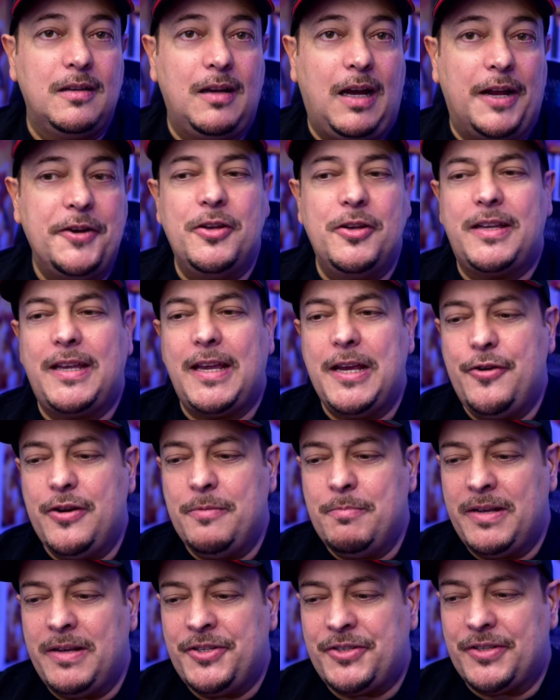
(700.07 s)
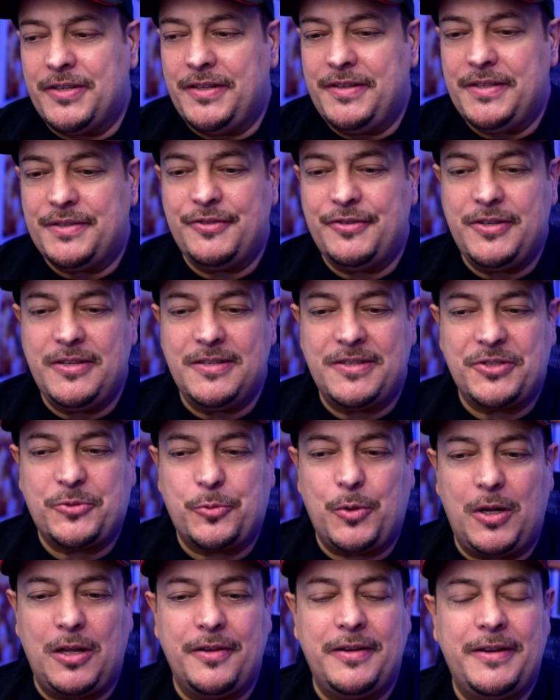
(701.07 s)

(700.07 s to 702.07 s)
I know Kerry mentioned in his videos as well